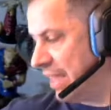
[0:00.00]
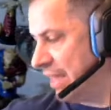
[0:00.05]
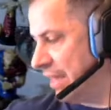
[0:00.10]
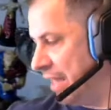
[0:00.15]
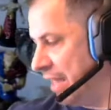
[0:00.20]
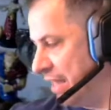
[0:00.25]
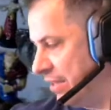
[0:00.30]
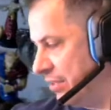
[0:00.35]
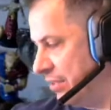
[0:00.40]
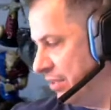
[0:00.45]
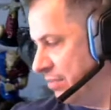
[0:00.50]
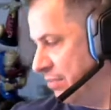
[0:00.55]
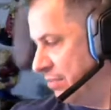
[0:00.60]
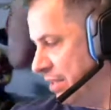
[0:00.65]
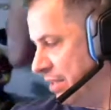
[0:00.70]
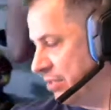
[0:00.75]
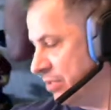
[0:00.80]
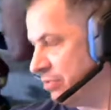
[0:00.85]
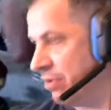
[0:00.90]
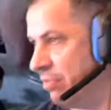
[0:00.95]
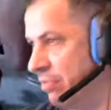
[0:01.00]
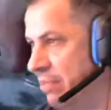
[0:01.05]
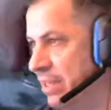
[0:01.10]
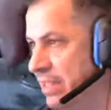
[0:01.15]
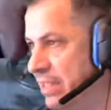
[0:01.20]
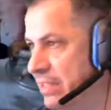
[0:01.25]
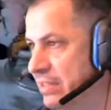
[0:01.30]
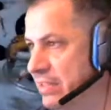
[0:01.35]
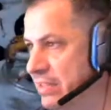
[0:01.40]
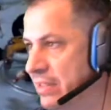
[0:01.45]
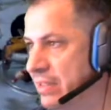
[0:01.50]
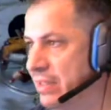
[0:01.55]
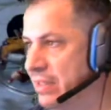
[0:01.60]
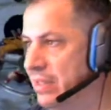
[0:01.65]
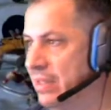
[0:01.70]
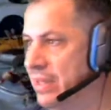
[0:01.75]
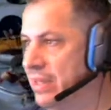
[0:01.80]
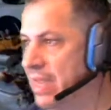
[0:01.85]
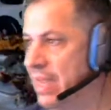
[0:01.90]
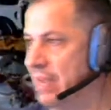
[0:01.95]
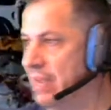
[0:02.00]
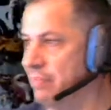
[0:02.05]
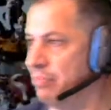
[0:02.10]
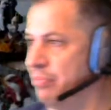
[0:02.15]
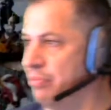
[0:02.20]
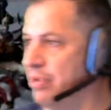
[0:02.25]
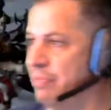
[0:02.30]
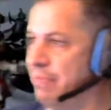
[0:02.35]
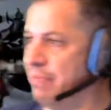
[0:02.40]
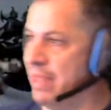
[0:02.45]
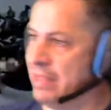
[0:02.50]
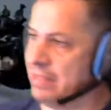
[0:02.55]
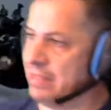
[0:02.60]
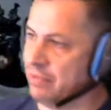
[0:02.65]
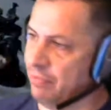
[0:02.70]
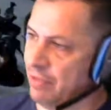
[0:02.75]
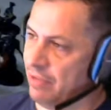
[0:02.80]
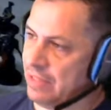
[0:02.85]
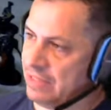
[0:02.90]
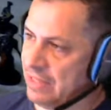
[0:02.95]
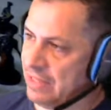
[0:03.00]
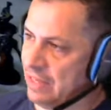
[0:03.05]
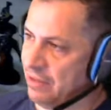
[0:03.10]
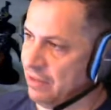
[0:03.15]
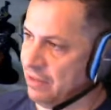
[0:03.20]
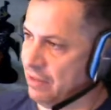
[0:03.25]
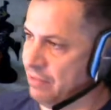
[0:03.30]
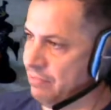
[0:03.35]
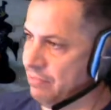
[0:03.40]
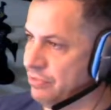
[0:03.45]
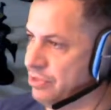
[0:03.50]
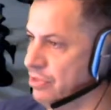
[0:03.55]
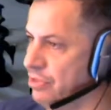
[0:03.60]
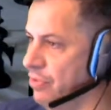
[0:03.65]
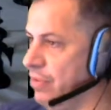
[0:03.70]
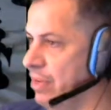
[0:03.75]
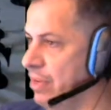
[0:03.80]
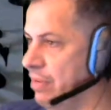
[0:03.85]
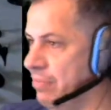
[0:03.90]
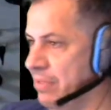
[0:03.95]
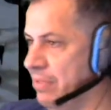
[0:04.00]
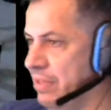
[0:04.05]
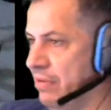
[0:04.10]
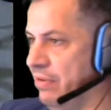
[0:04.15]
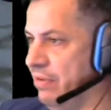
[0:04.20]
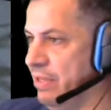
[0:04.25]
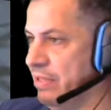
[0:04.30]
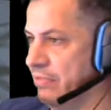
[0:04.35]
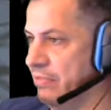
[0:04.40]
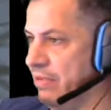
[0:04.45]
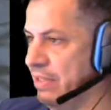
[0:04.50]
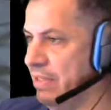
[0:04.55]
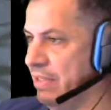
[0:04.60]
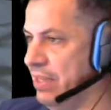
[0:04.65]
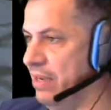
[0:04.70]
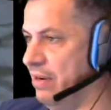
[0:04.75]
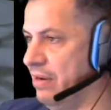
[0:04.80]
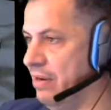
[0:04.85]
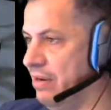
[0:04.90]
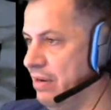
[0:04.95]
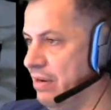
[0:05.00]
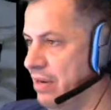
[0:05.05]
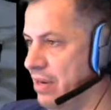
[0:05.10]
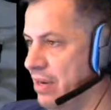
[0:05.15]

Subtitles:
lot of good Minotaur minis, not pre-painted ones that come showing up, and there he is right there.